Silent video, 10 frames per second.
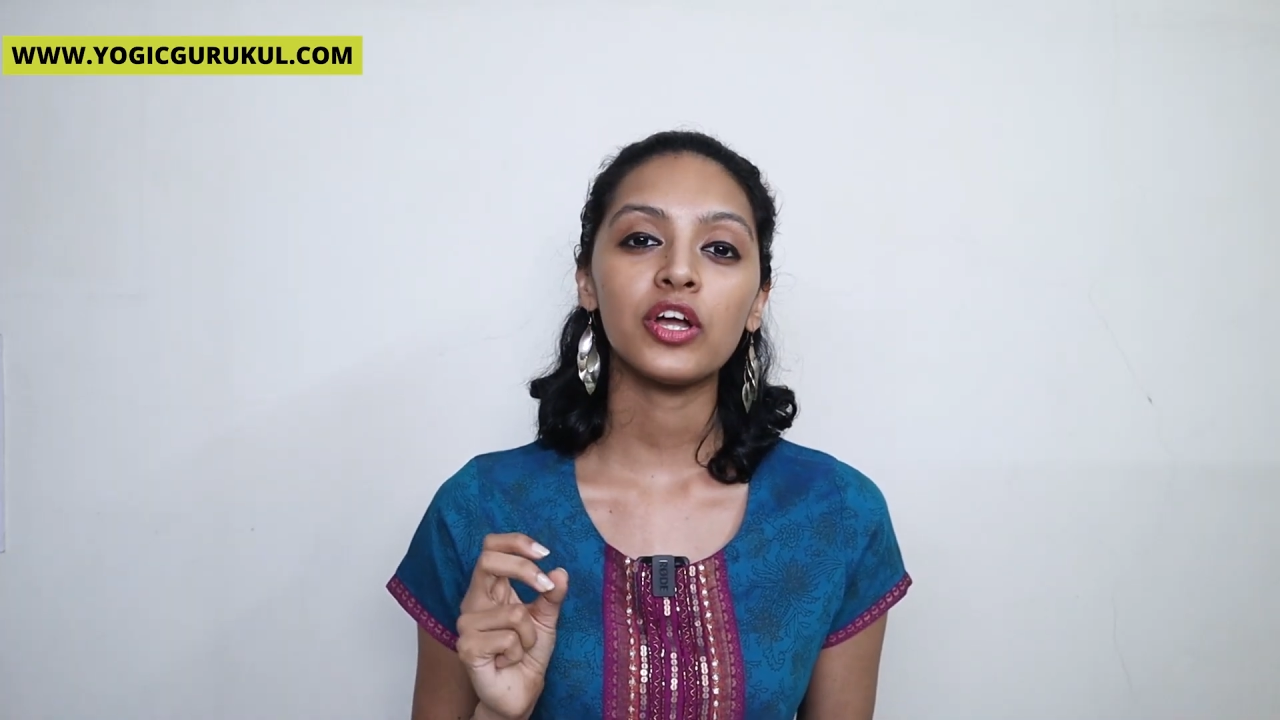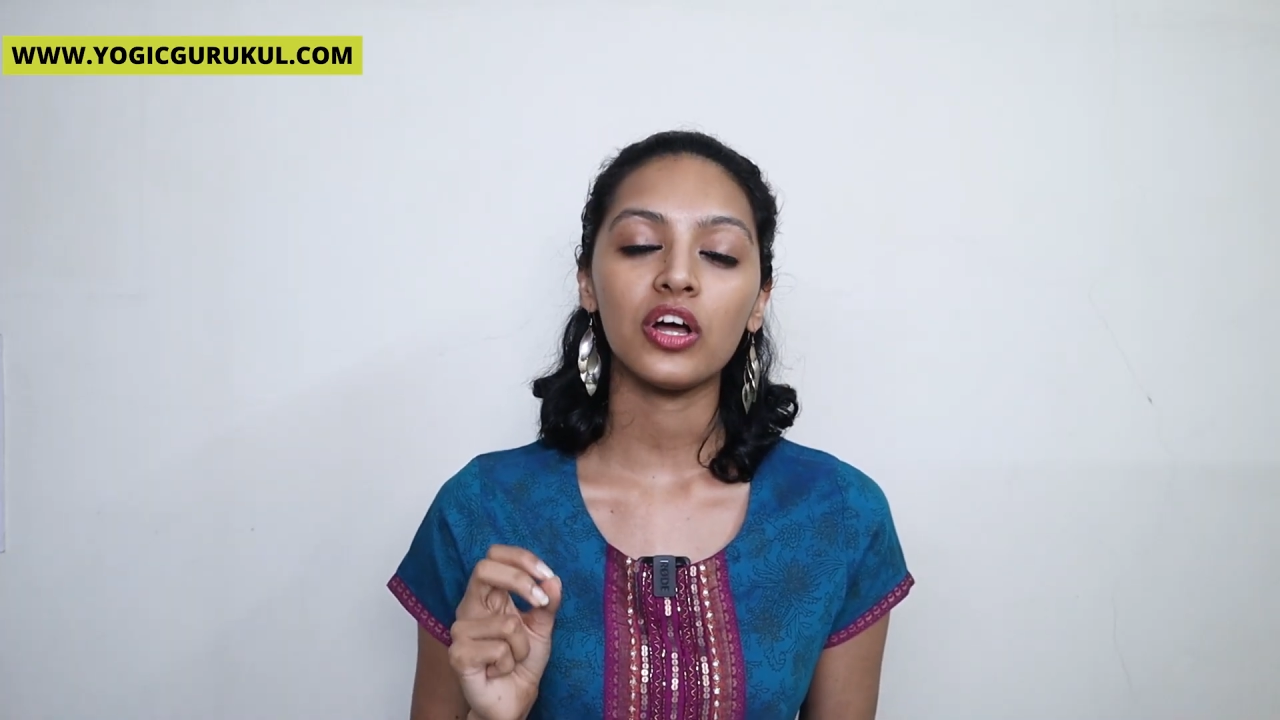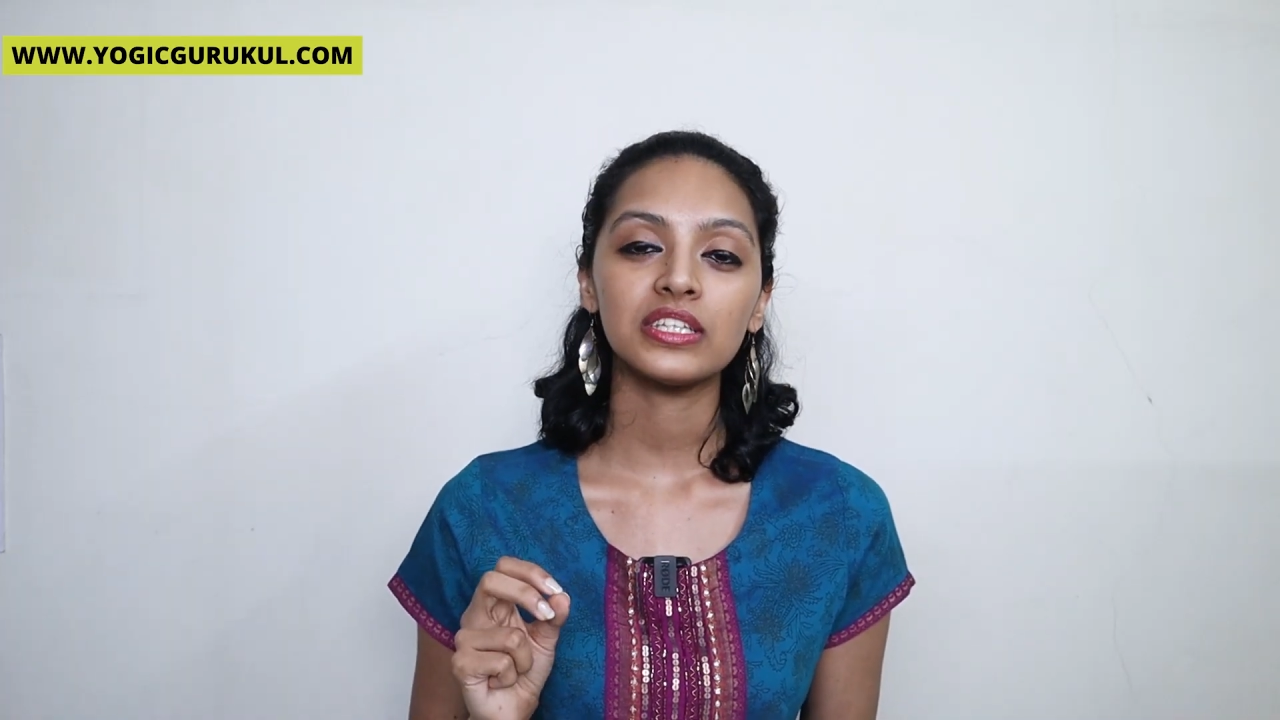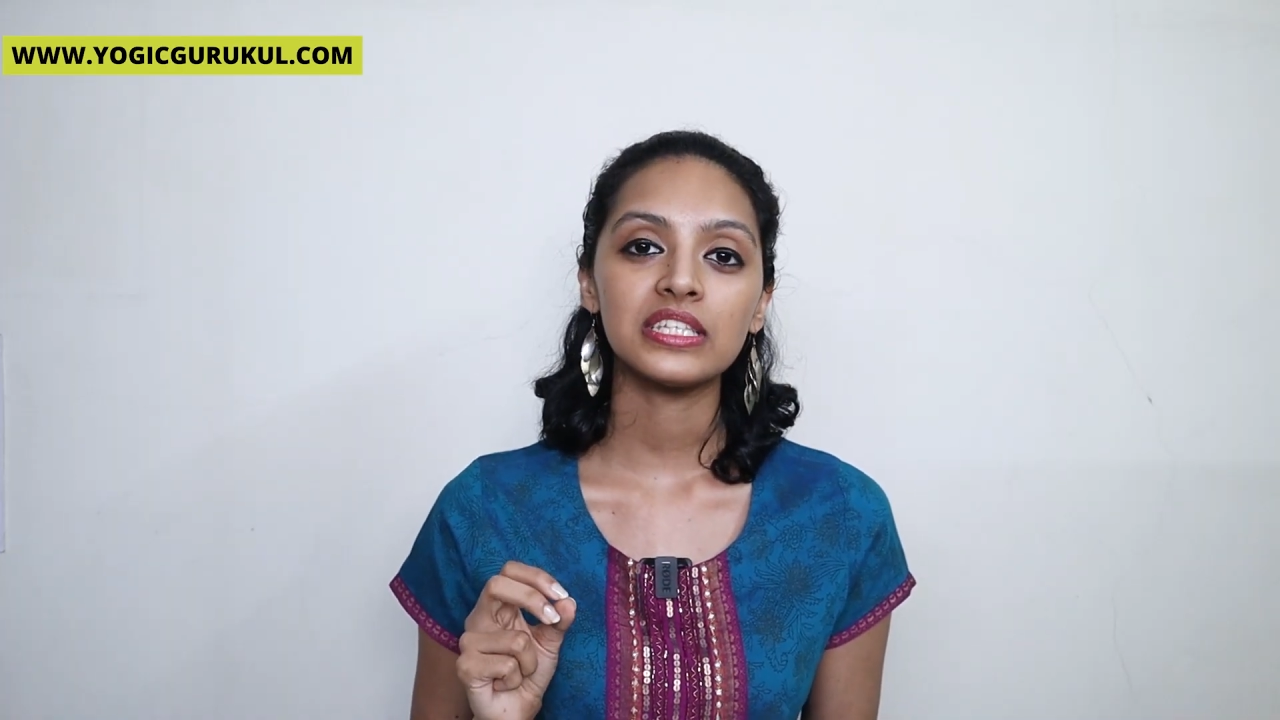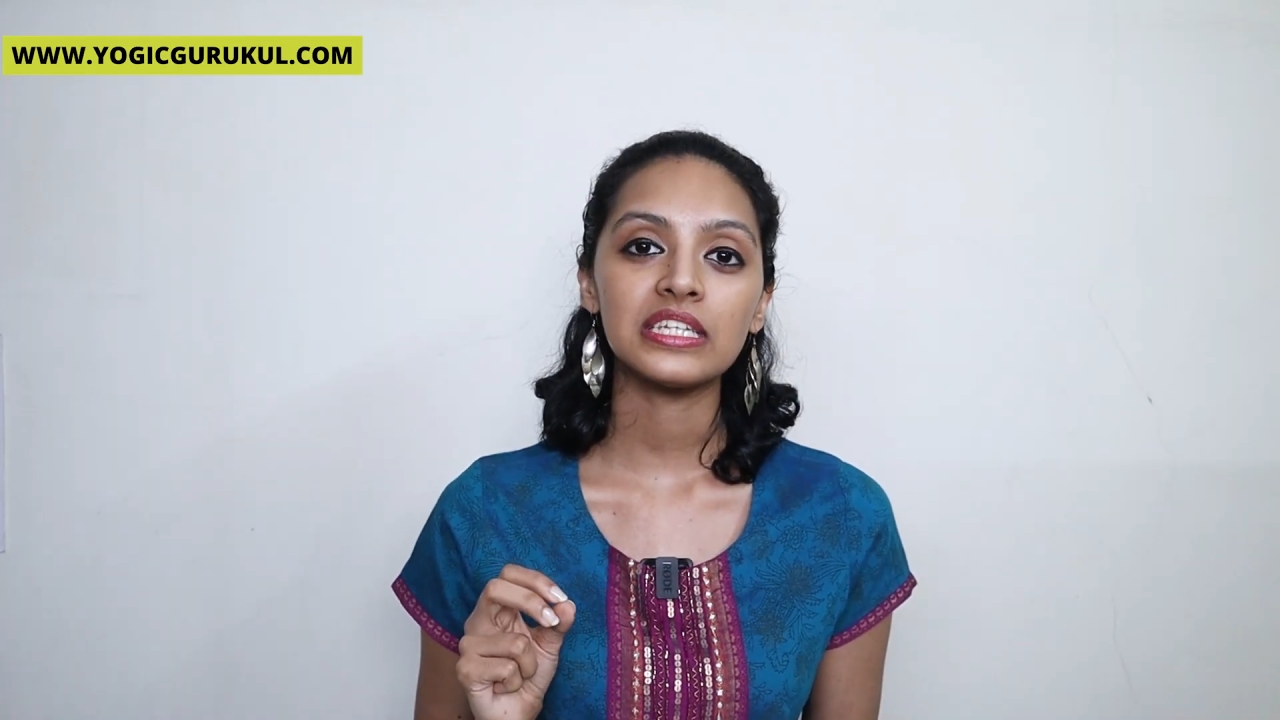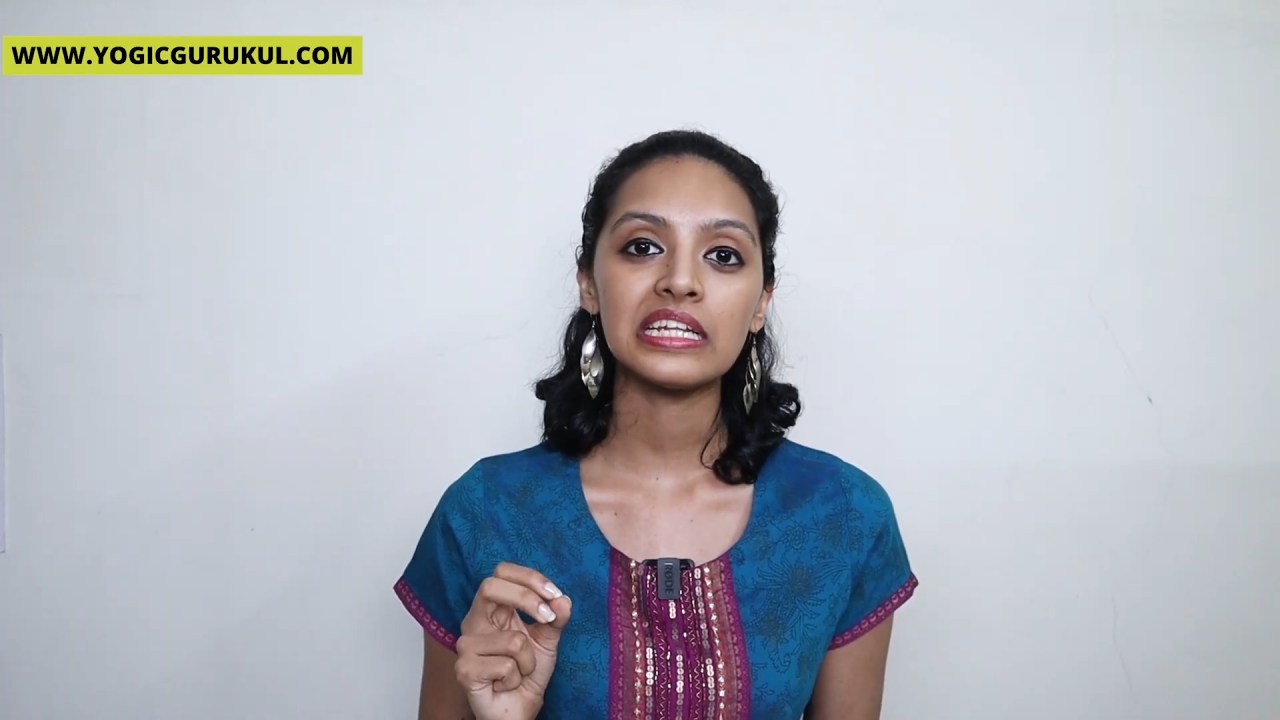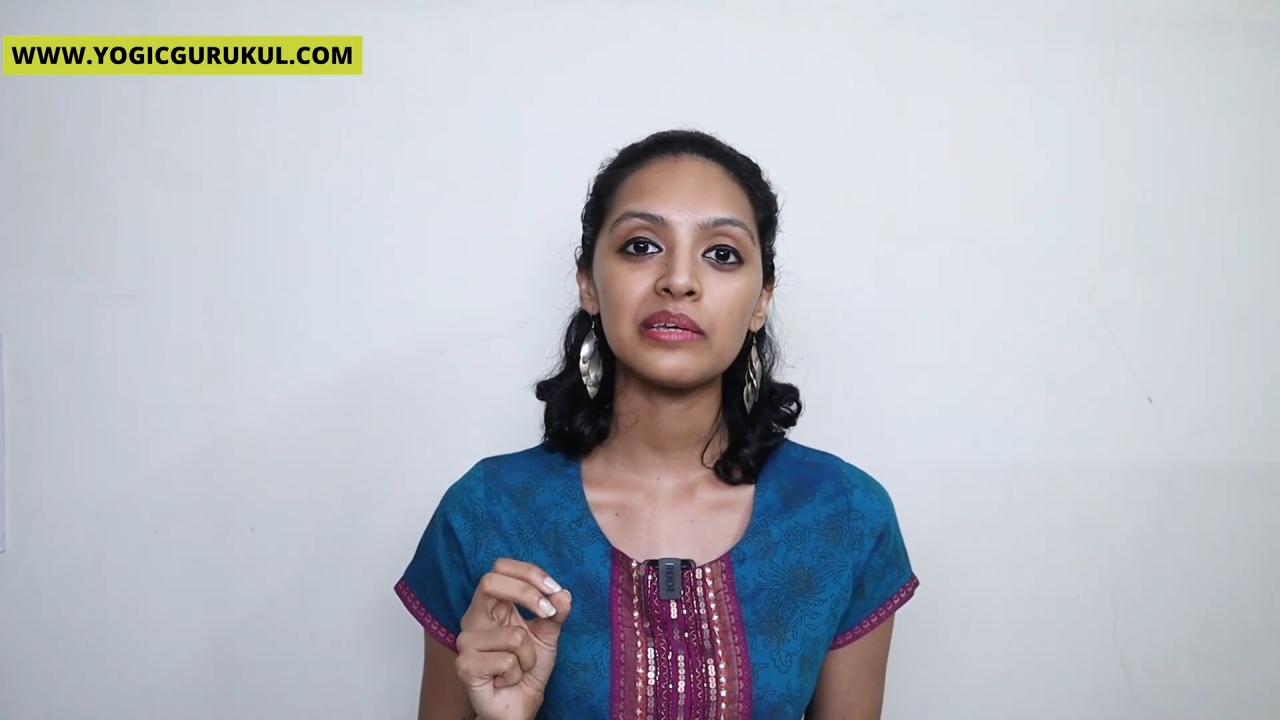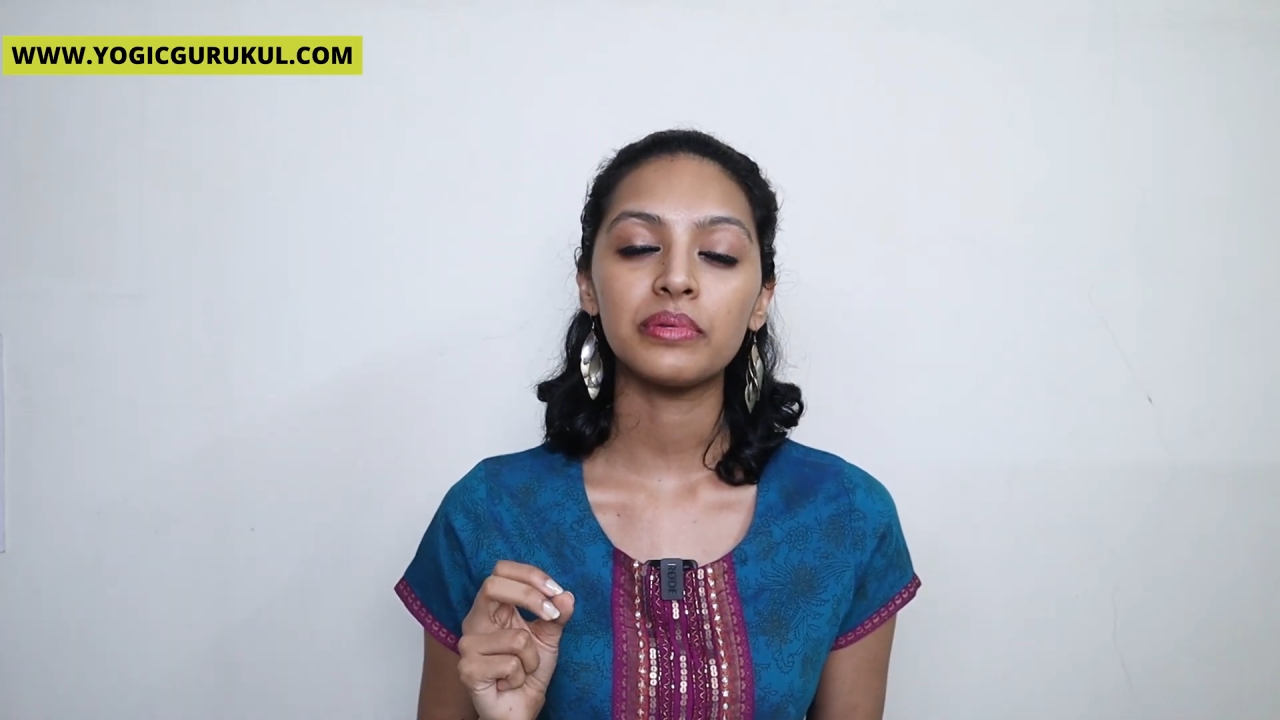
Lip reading: constantly